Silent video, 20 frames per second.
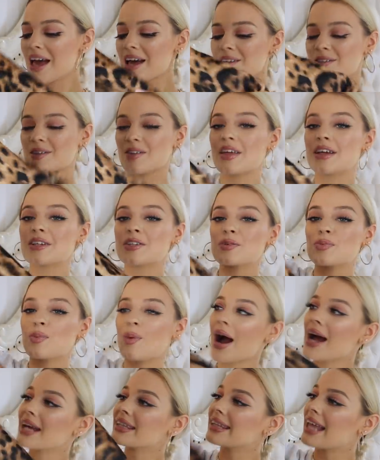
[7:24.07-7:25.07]
So they're just
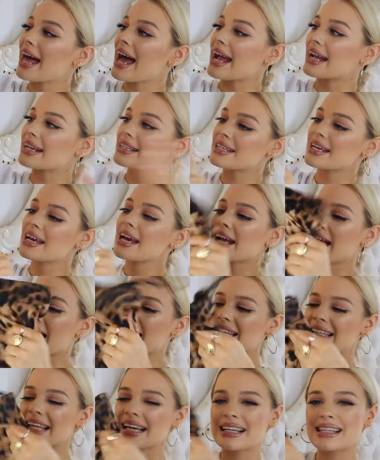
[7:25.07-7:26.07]
wide legged,
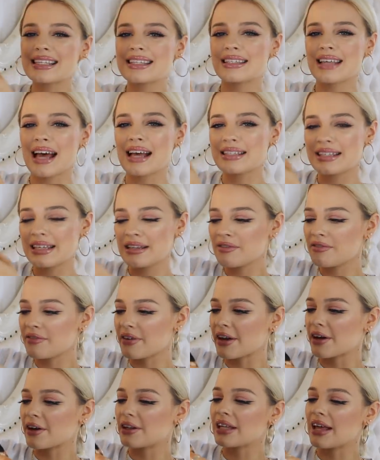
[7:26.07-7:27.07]
kind of like a satin
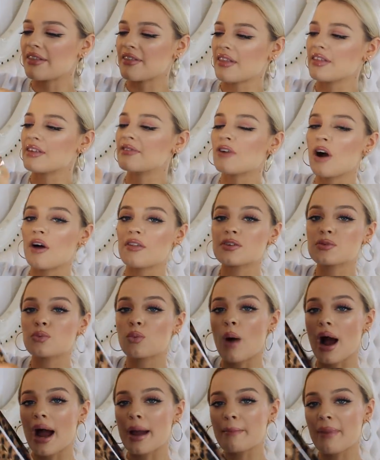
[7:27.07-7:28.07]
feel, and then they've got this
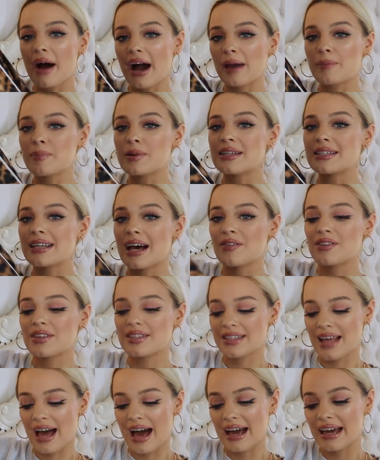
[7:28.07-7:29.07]
white piping down the
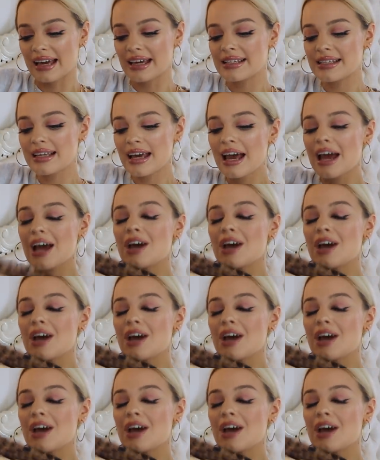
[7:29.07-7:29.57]
side.